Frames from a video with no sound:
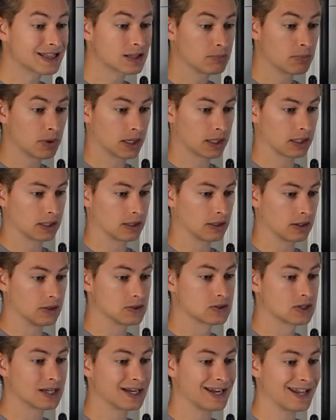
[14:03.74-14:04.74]
the money?
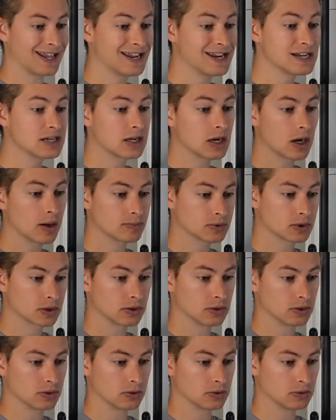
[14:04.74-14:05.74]
Is it income to
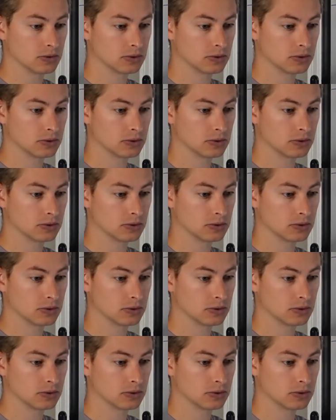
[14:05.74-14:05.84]
you?